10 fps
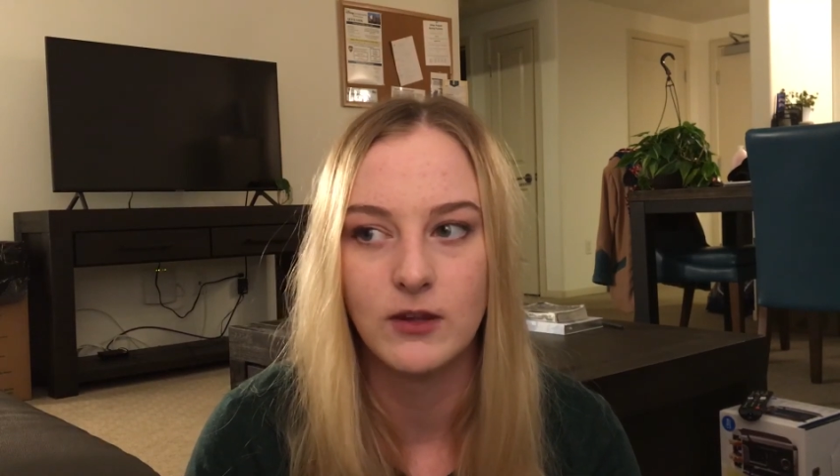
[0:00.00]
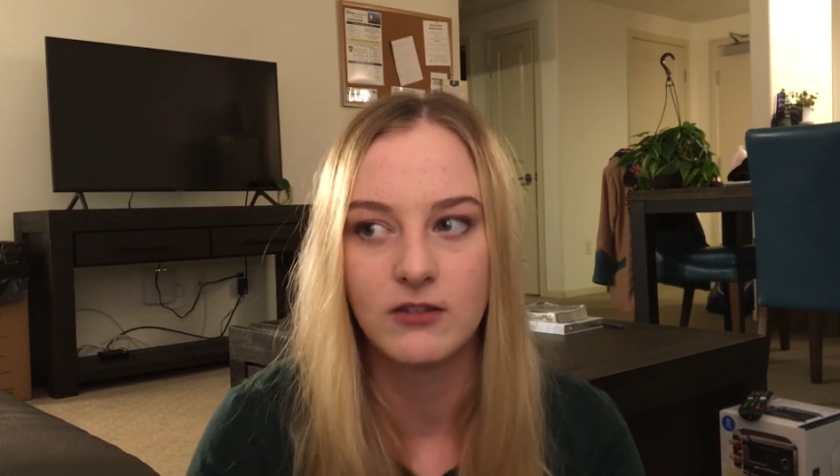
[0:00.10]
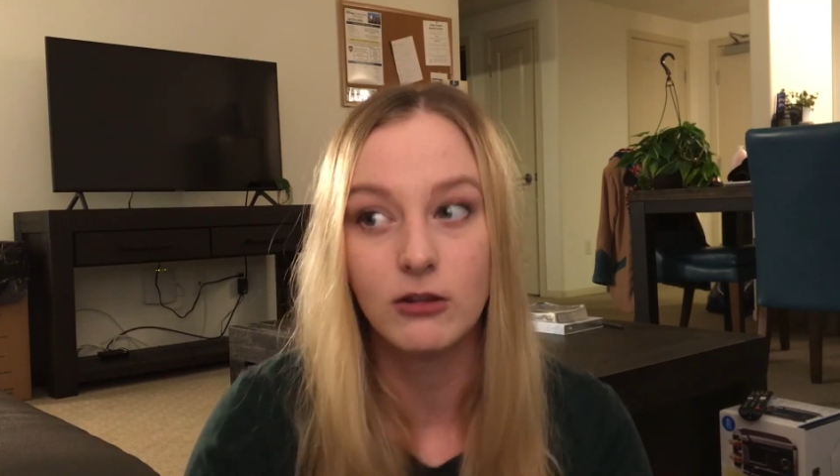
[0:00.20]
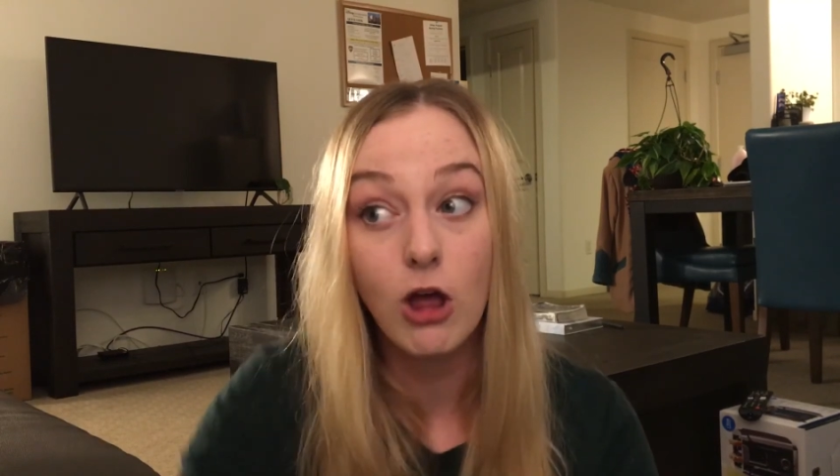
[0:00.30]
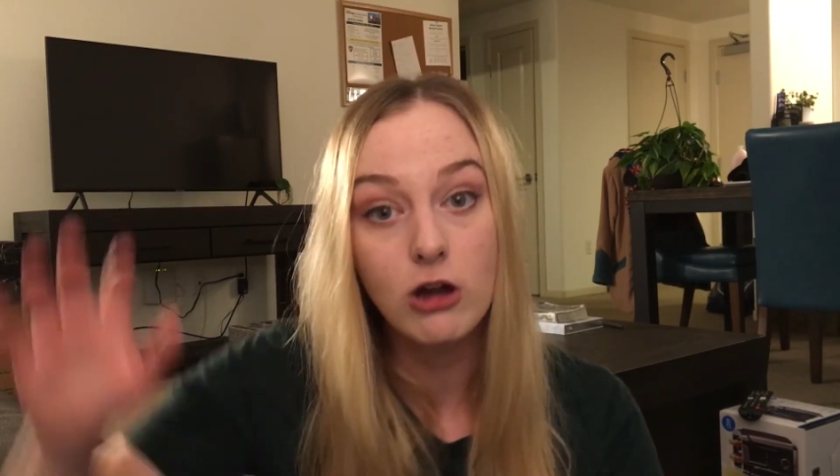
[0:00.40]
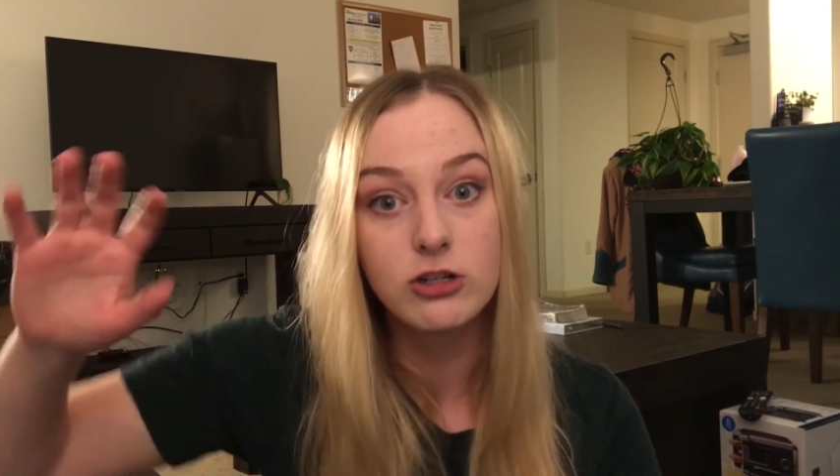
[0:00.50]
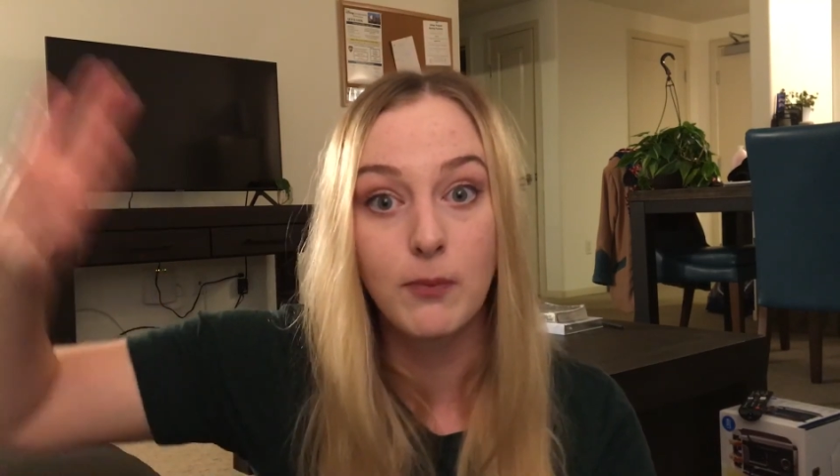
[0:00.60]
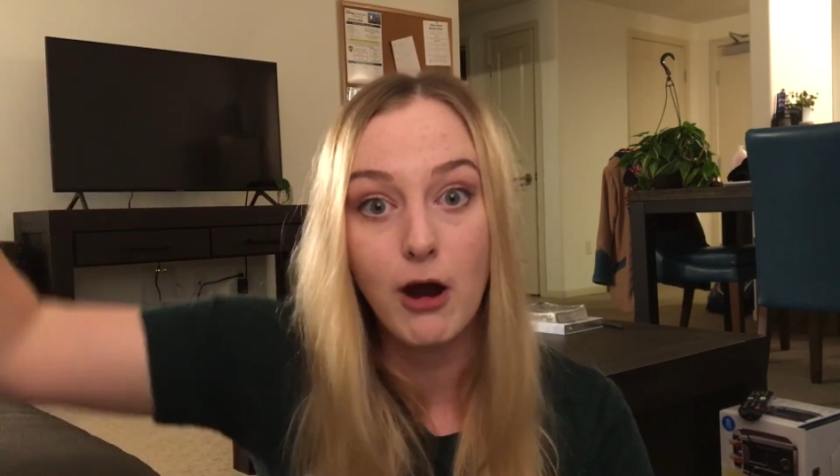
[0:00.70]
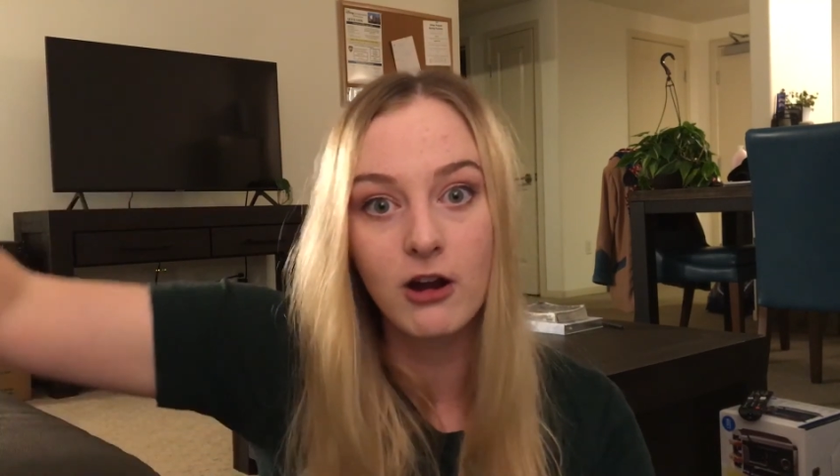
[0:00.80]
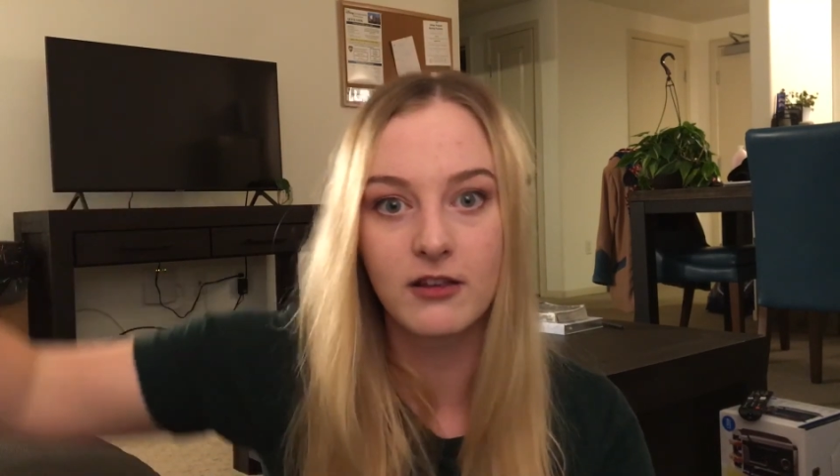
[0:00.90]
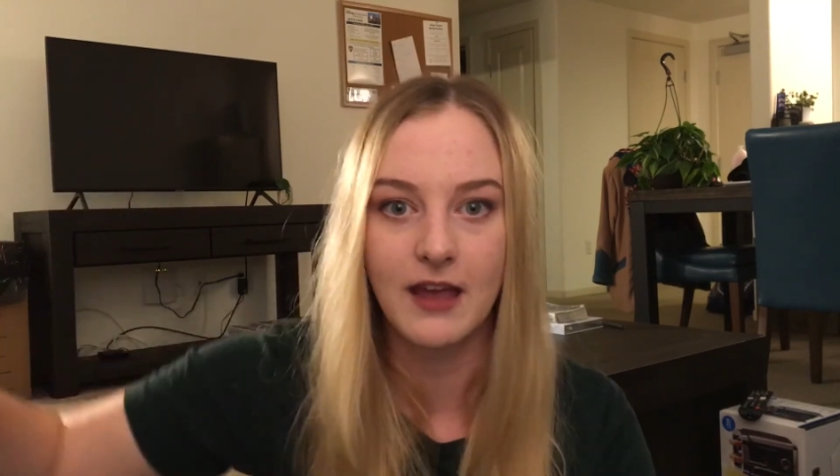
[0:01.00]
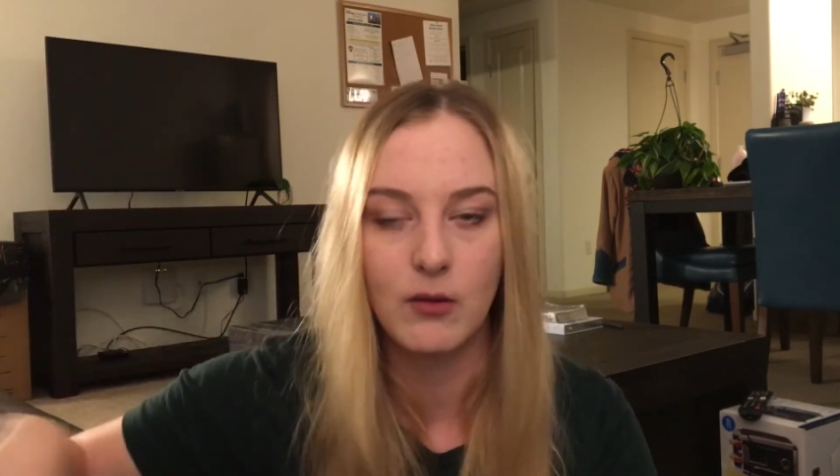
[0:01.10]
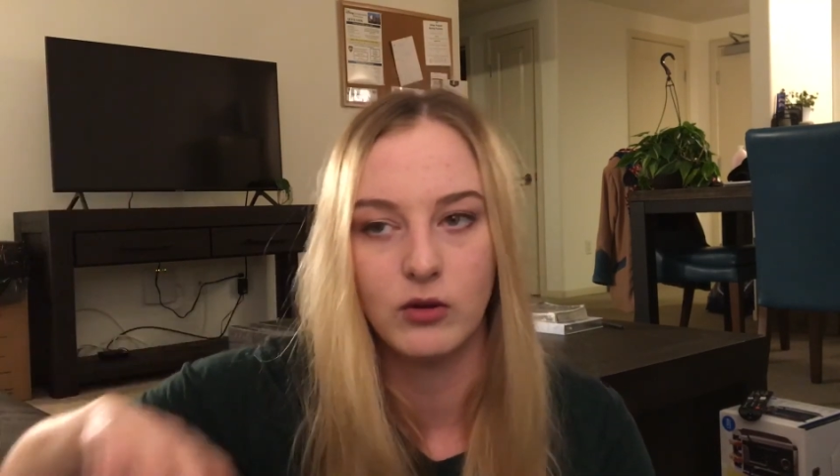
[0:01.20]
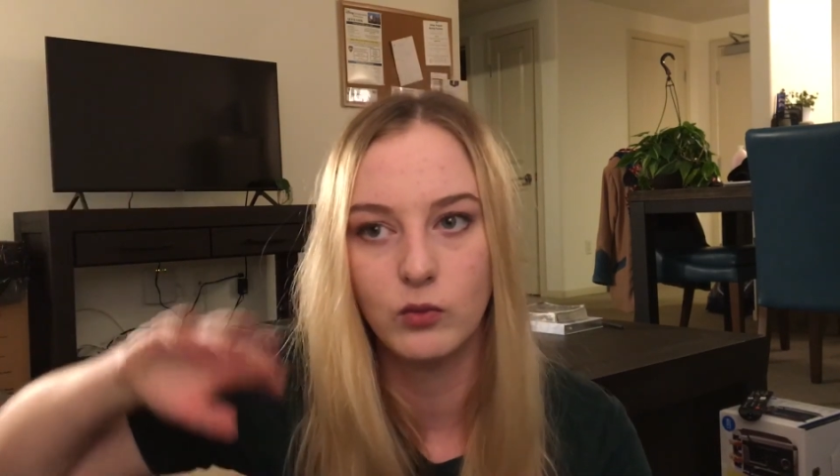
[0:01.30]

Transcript: this large park that was